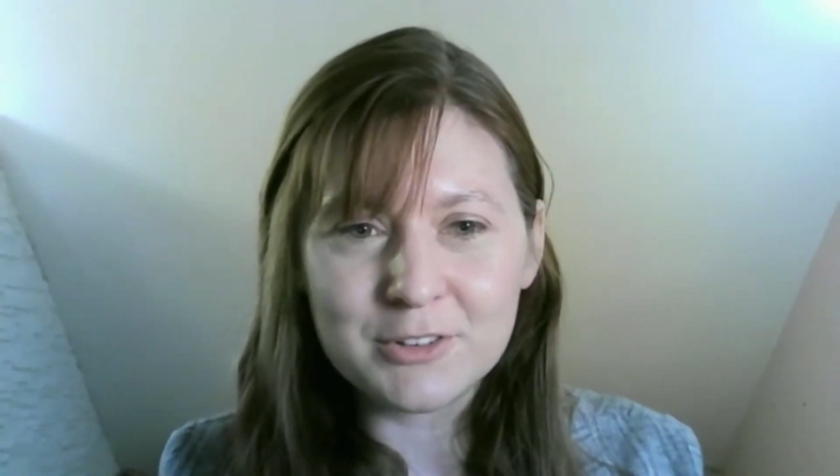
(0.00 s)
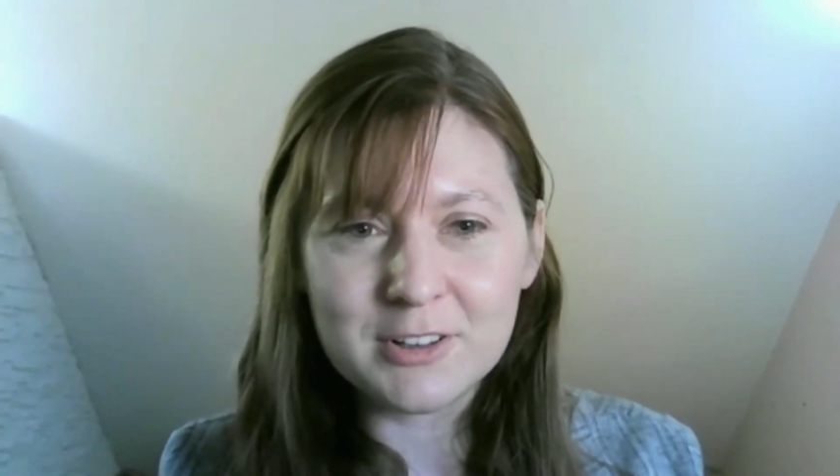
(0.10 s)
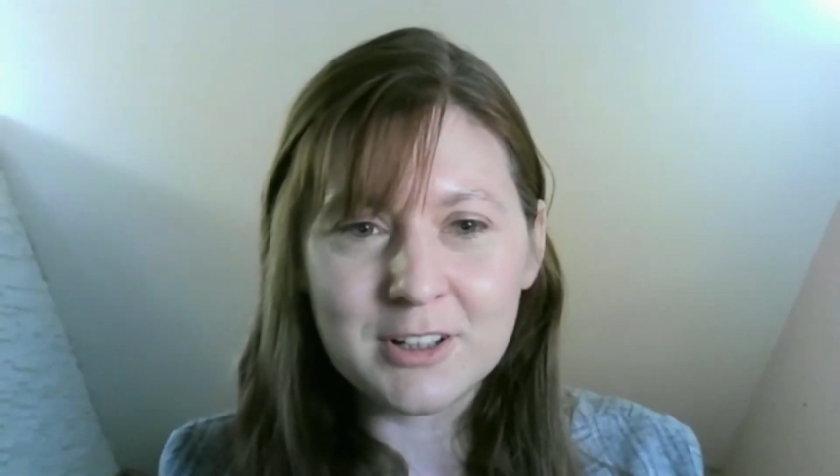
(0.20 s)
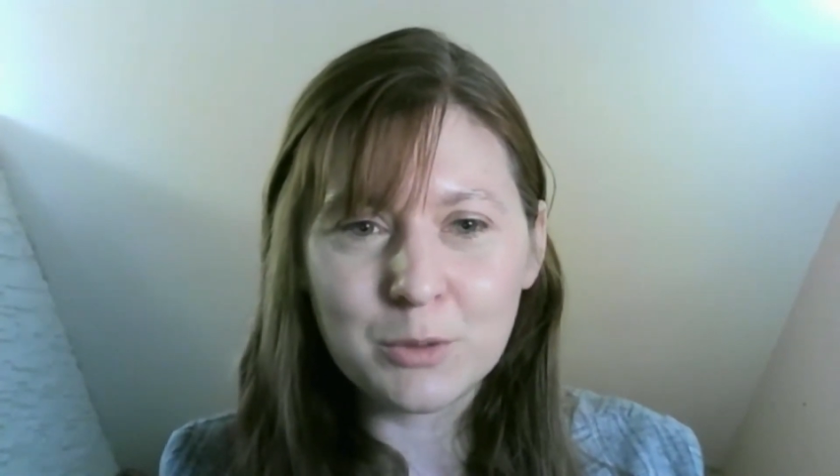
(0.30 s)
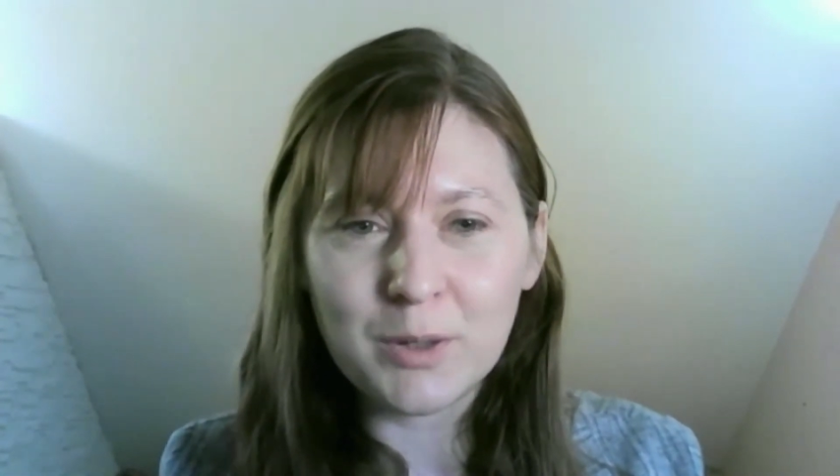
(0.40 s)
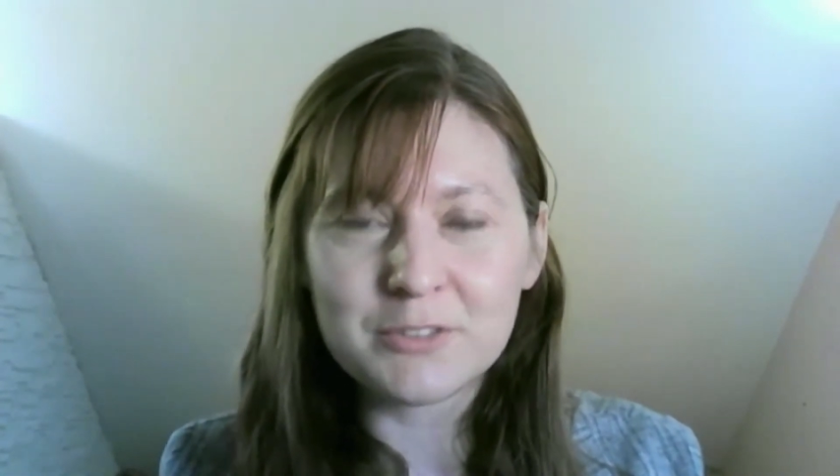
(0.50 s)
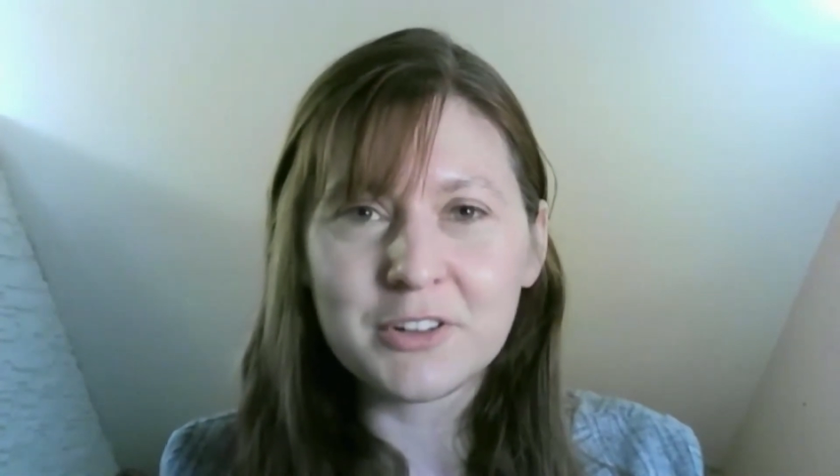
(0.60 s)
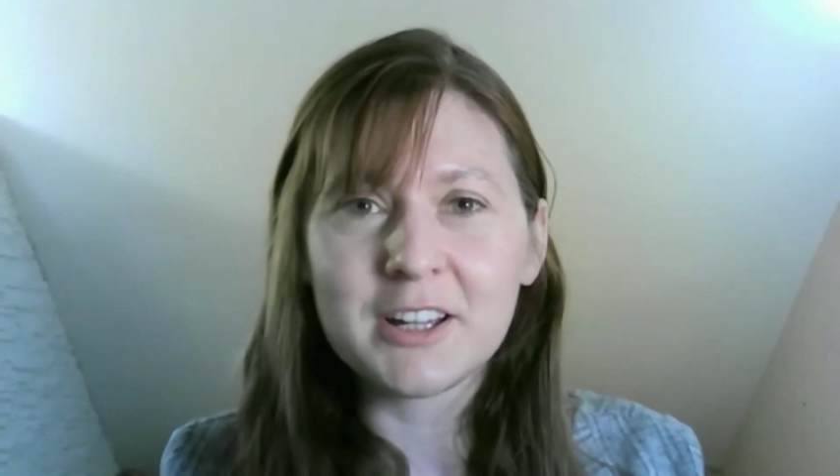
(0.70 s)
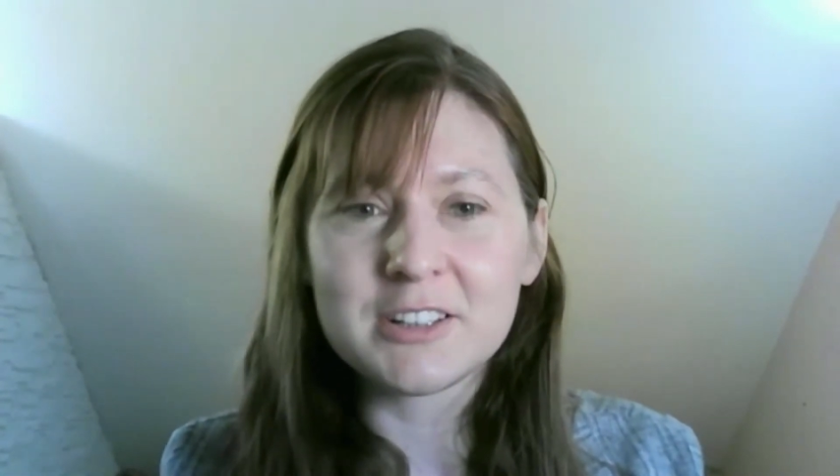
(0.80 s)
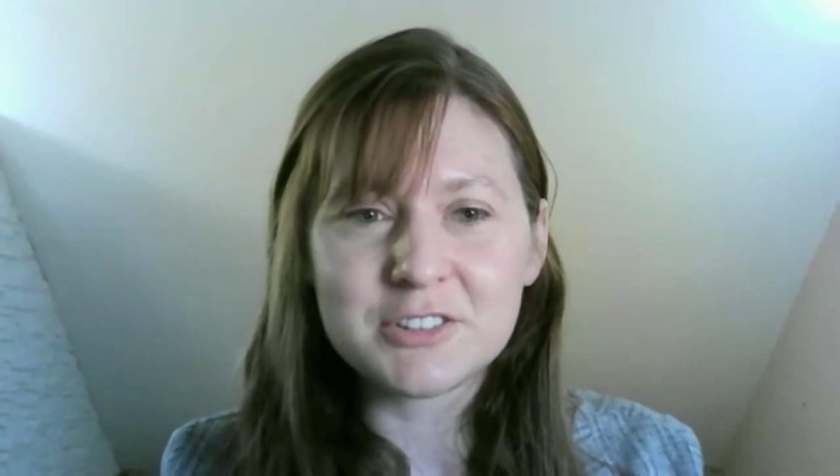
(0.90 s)
one
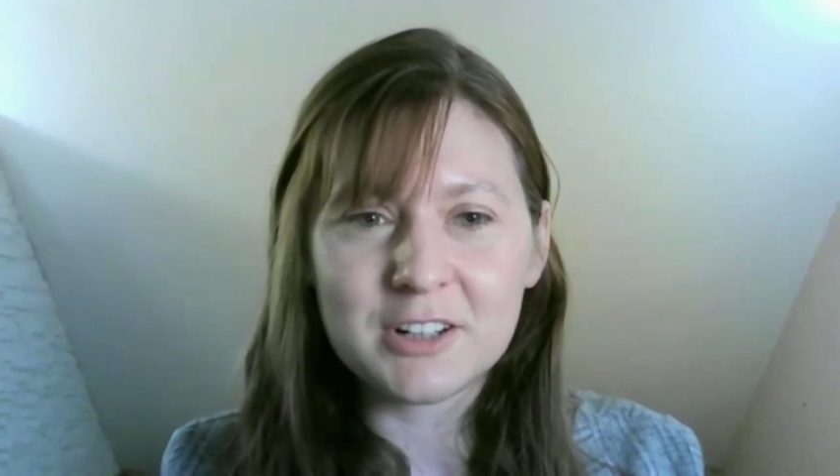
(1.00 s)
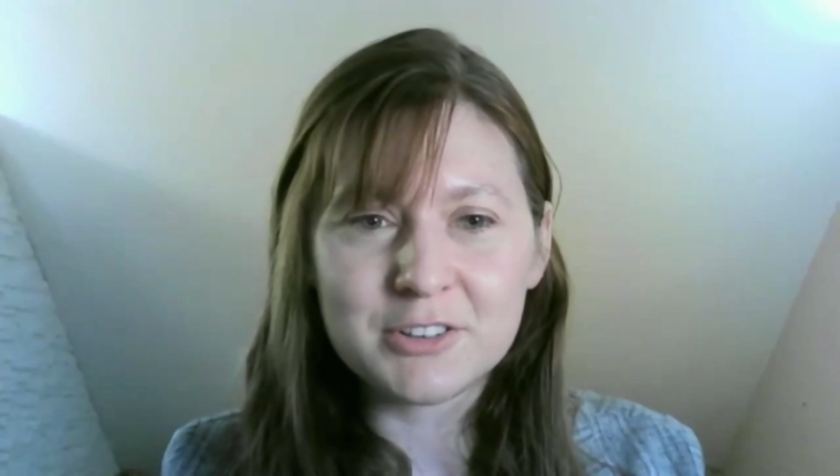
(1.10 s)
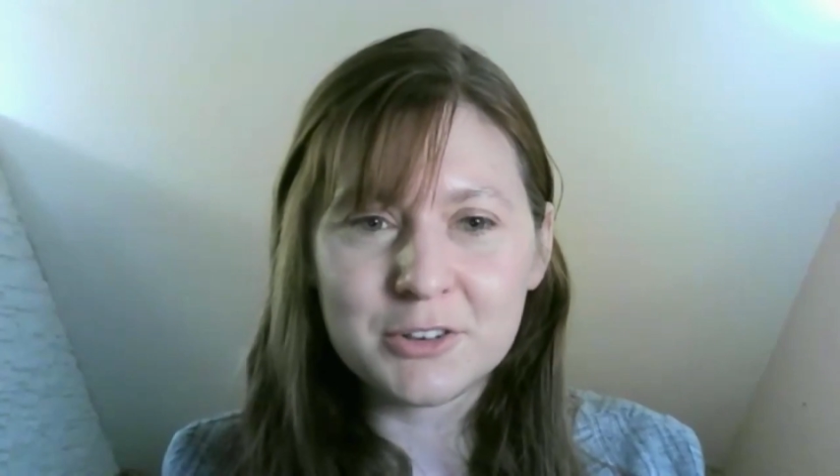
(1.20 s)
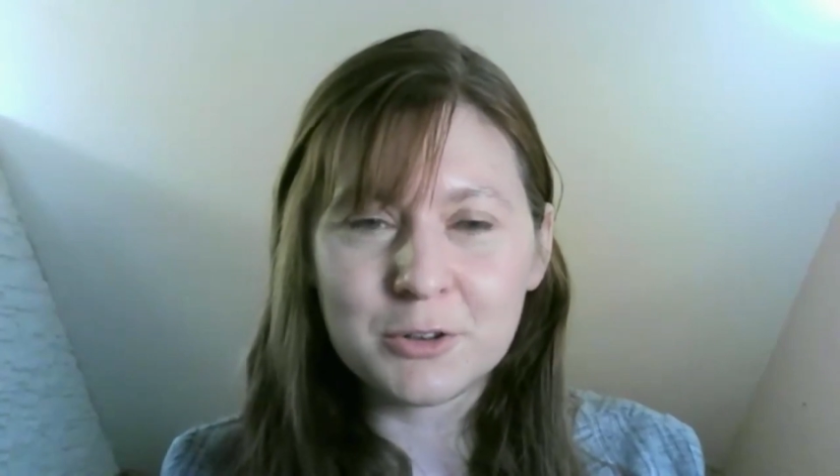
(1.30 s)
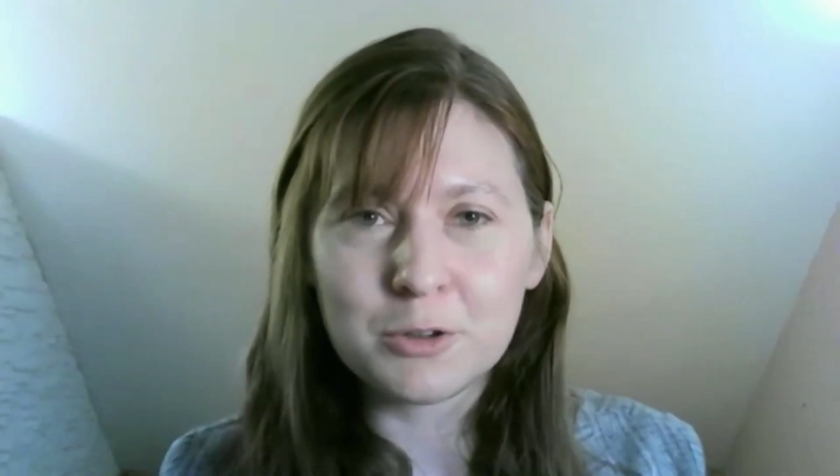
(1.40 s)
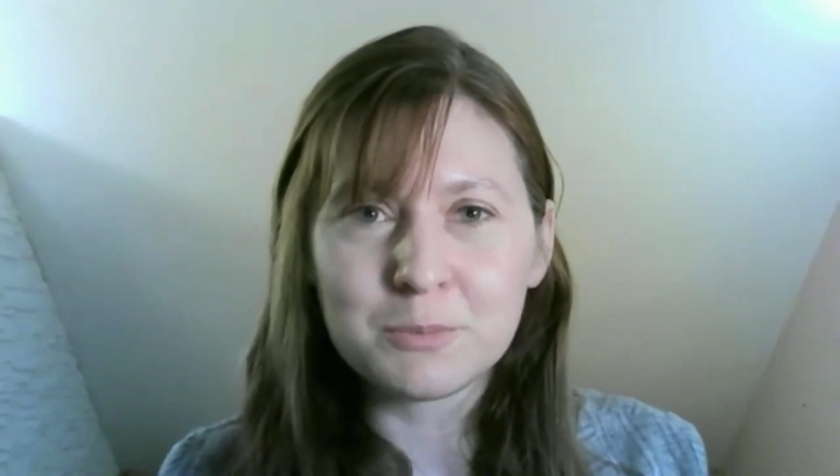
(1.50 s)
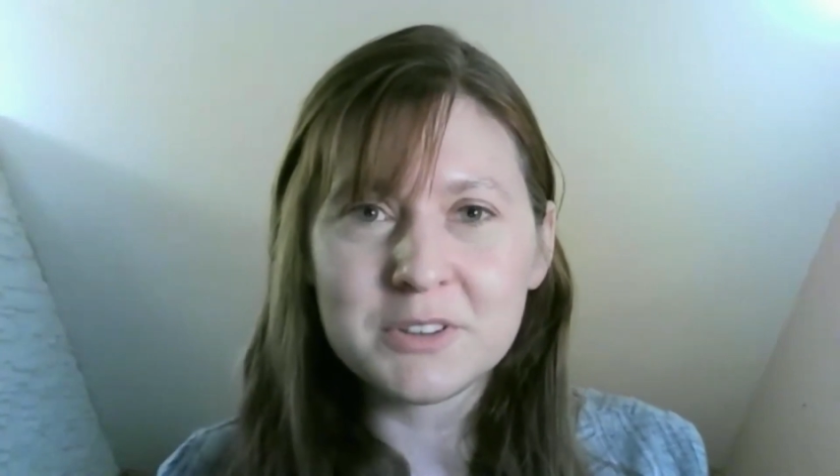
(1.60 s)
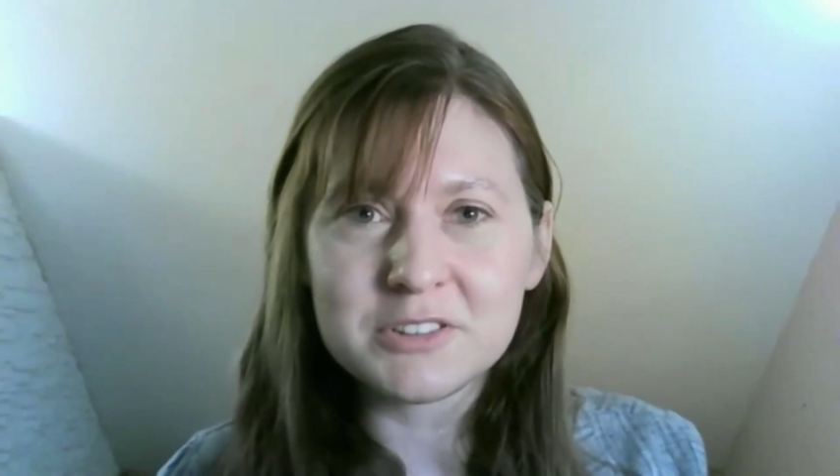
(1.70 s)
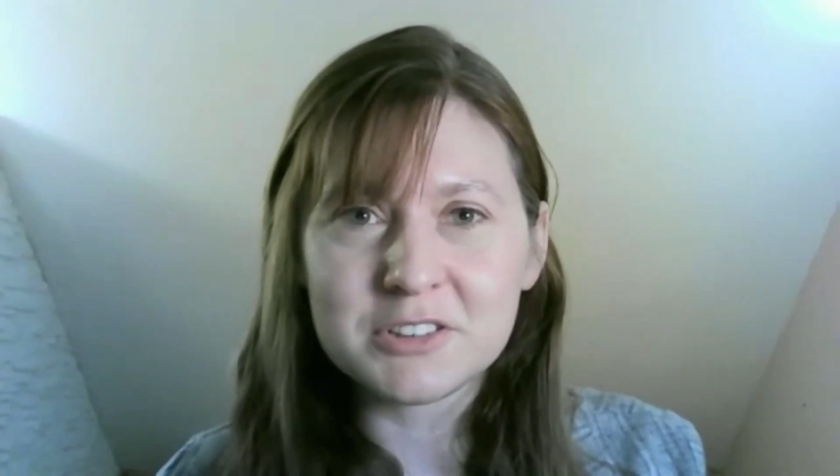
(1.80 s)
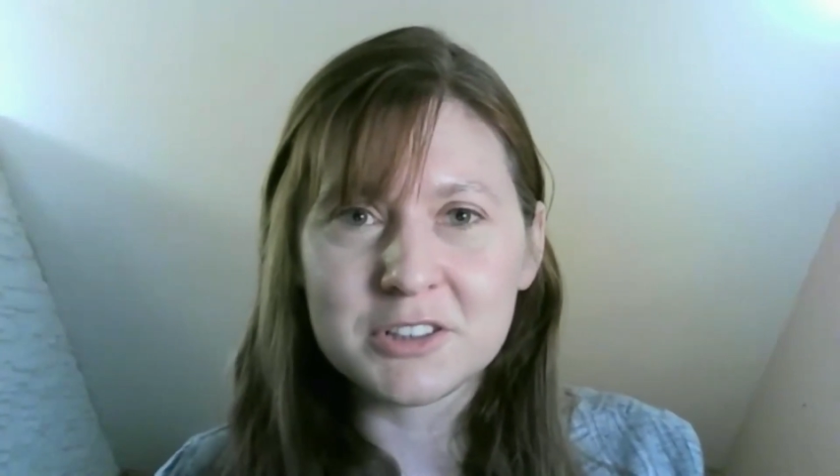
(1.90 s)
day starting your own
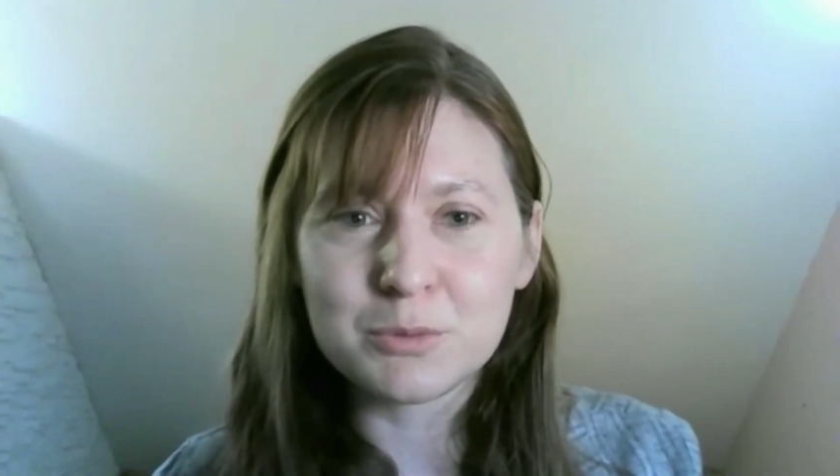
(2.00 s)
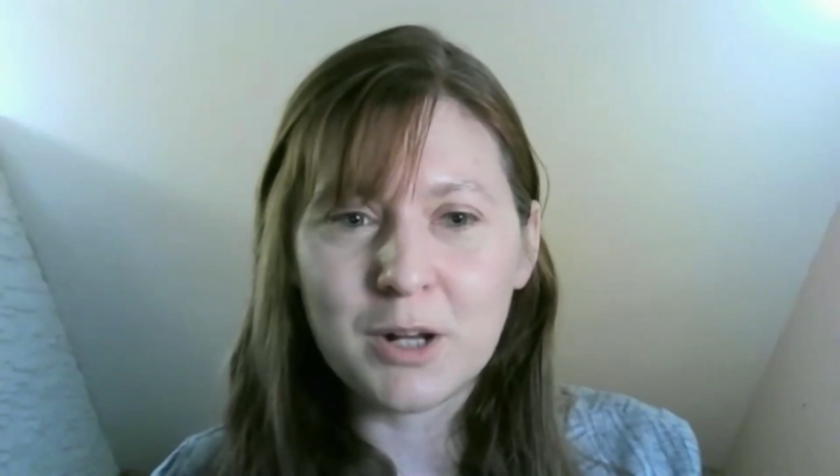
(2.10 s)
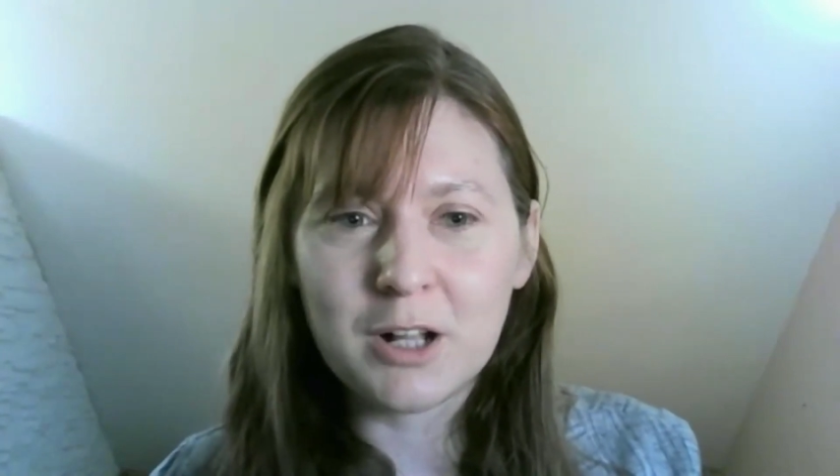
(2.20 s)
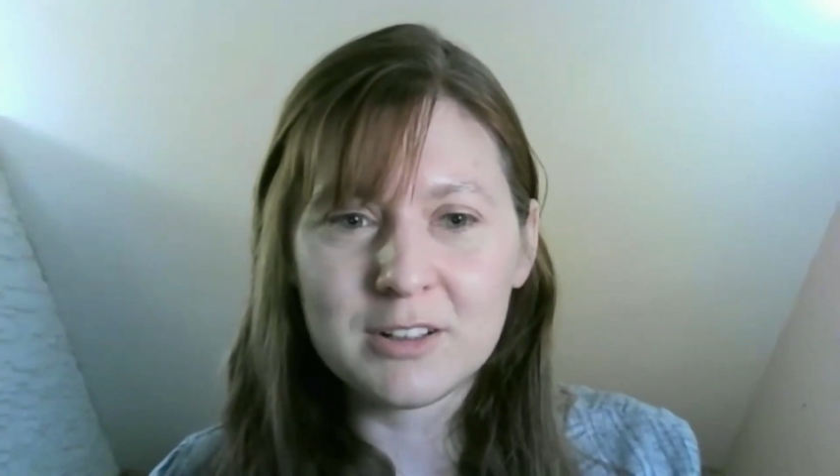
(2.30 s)
business as well?